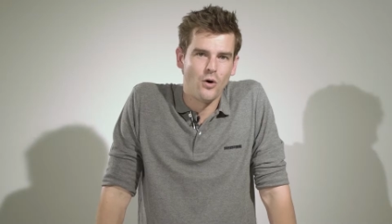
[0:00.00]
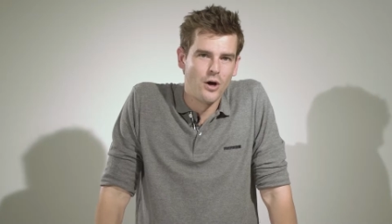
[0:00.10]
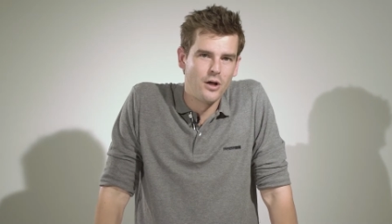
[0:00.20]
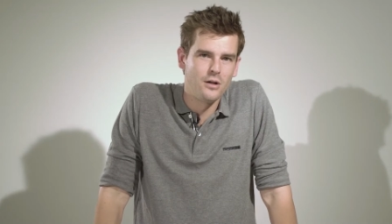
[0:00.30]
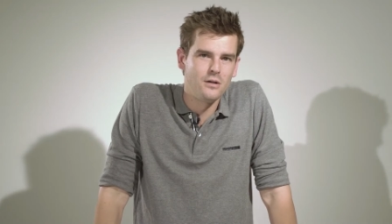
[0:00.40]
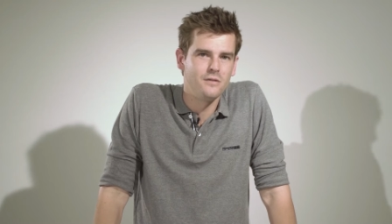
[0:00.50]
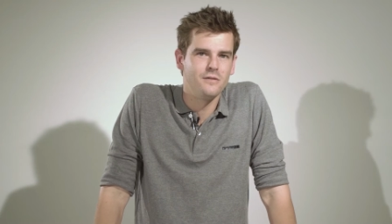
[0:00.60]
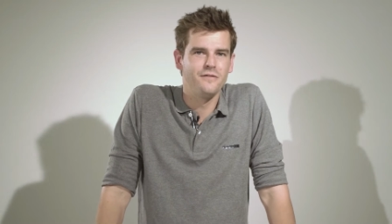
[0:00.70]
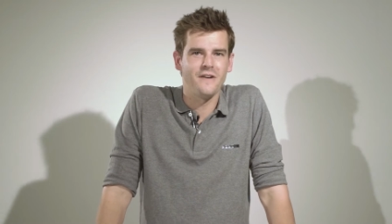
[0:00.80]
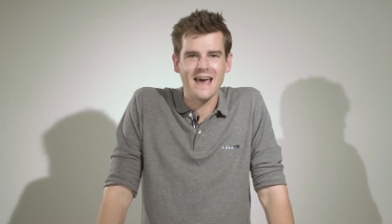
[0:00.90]
Oil,
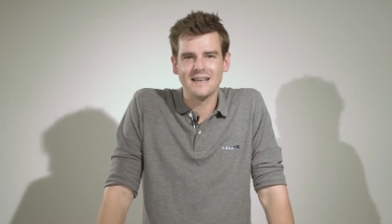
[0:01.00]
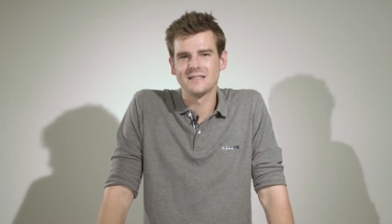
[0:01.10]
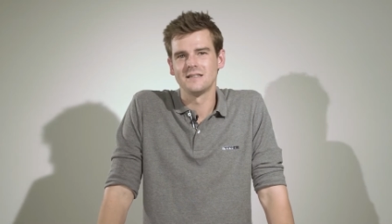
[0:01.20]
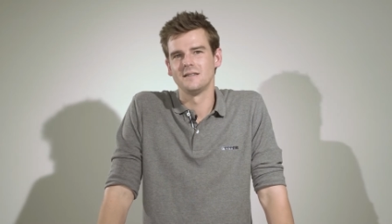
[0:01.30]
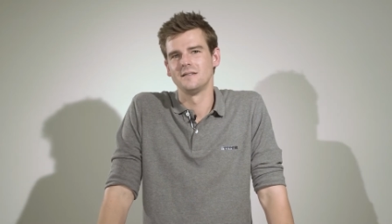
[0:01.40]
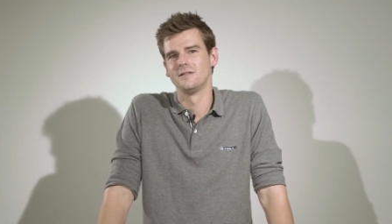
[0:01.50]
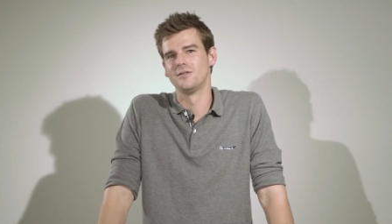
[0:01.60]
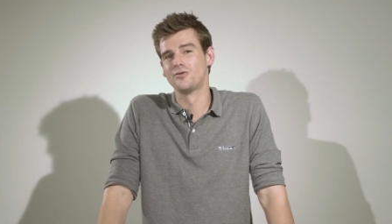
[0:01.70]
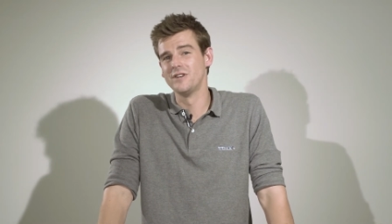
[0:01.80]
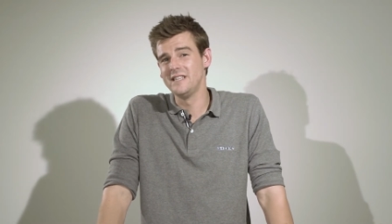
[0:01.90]
fat,
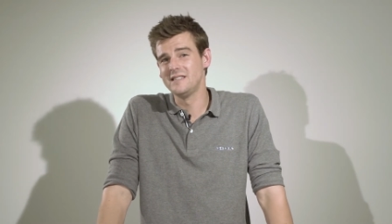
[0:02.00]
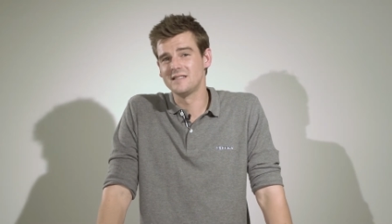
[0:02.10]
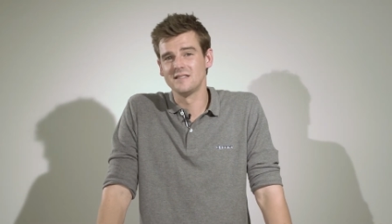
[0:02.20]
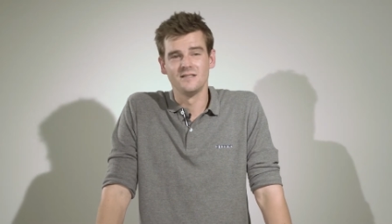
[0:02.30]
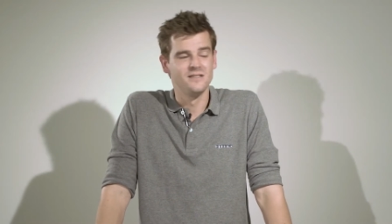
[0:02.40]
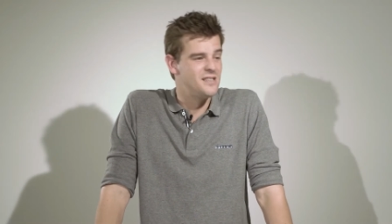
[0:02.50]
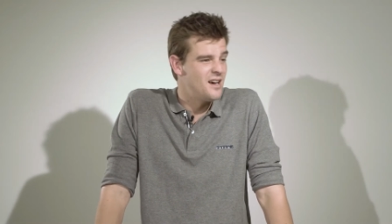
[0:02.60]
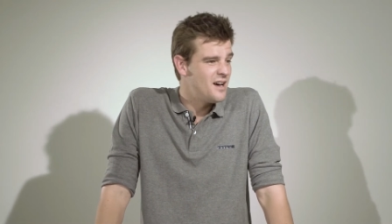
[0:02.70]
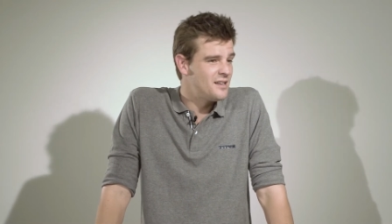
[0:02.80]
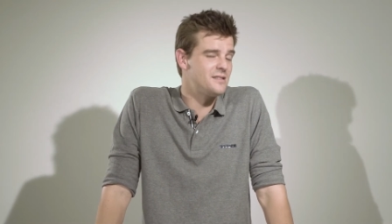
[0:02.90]
grease,
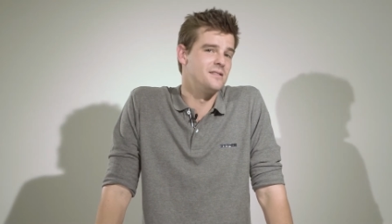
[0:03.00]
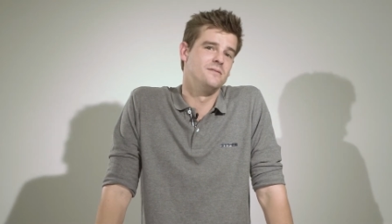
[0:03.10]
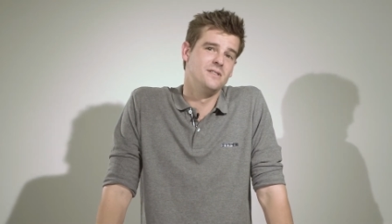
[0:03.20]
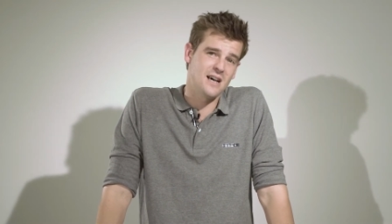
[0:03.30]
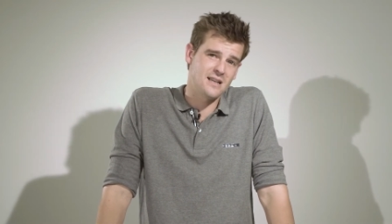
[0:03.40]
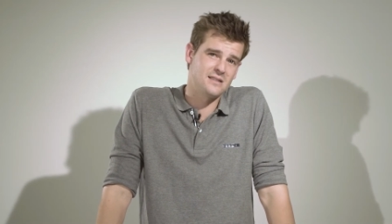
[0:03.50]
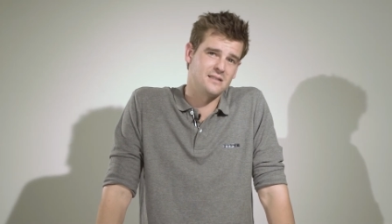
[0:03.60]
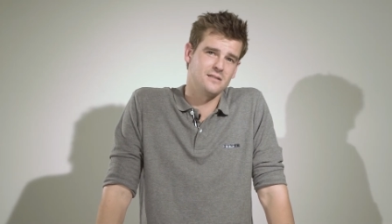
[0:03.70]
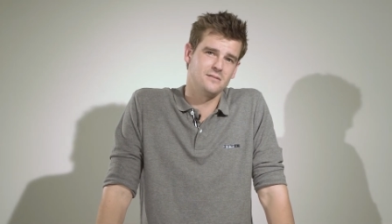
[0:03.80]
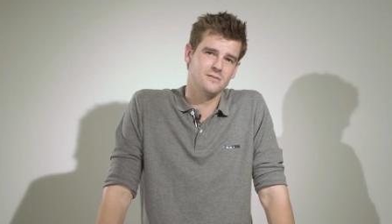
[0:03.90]
dirt,
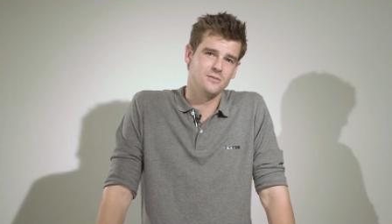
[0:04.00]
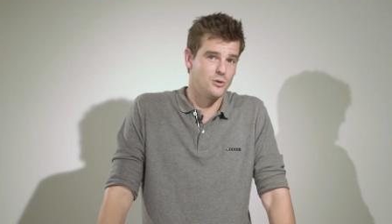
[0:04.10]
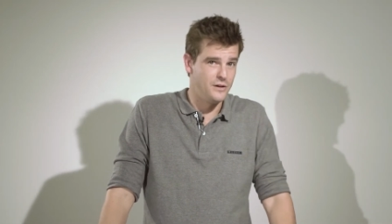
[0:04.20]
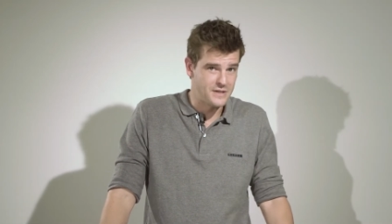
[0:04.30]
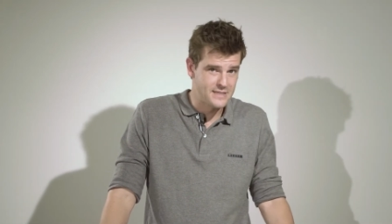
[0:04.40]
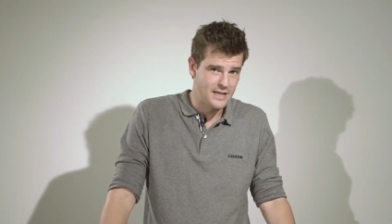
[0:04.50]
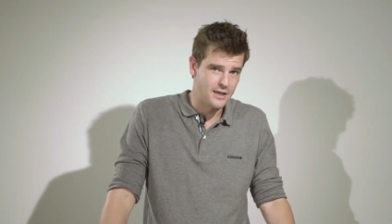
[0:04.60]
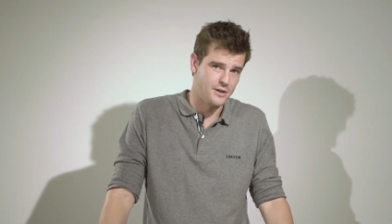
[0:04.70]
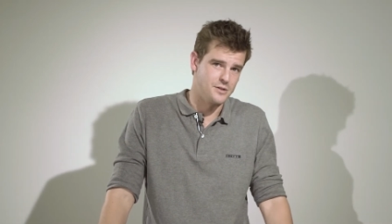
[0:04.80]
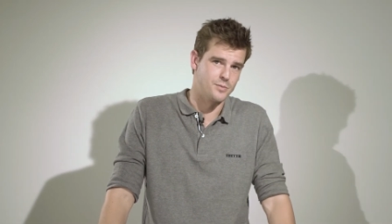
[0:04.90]
dust, or even
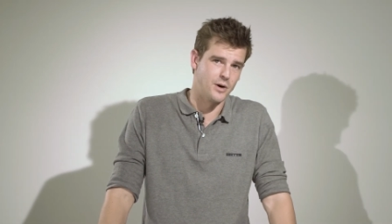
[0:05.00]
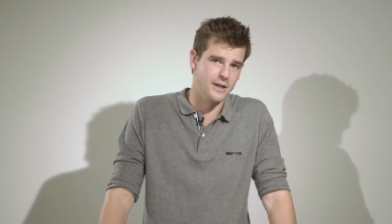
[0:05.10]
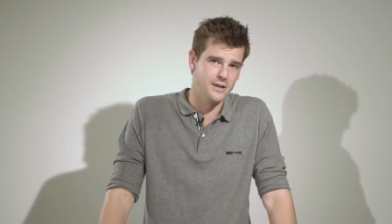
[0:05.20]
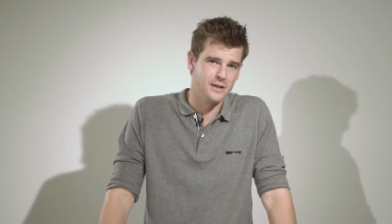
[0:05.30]
silicone spray.